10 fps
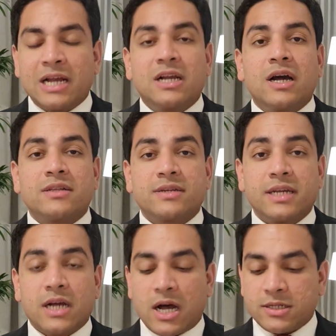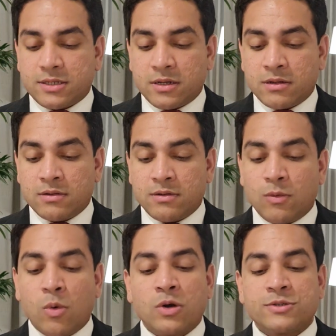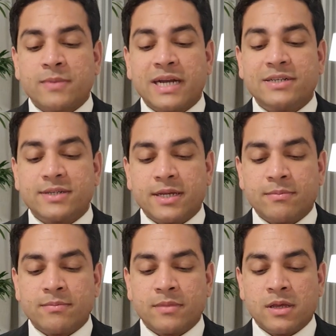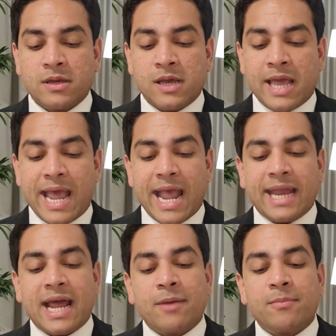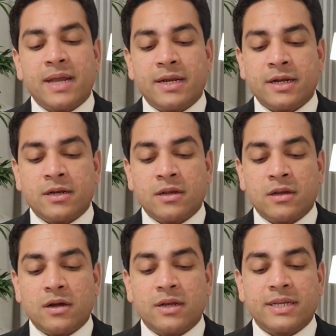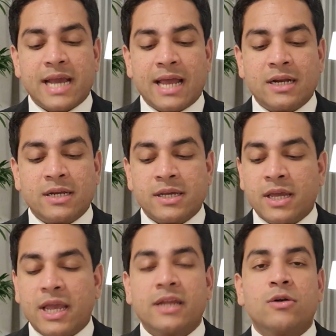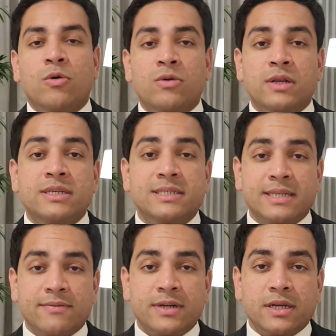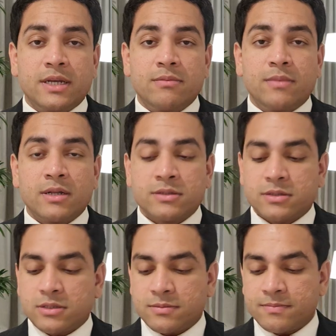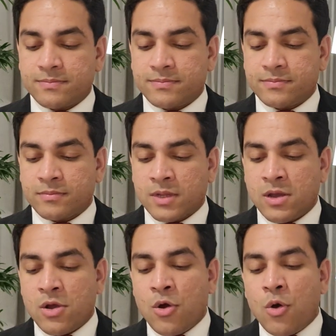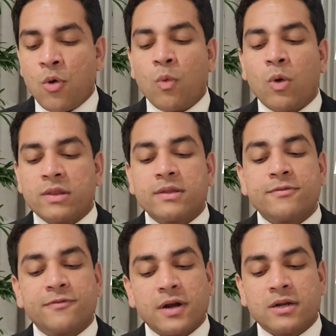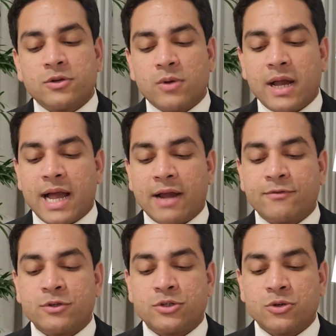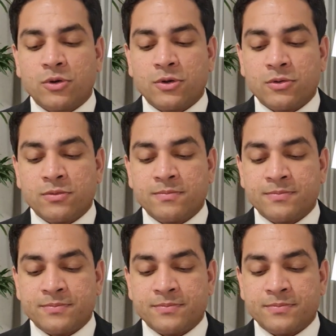Guthrie Castle was my dream, and I made it a reality in only 17 months. What the fuck do I have to show you?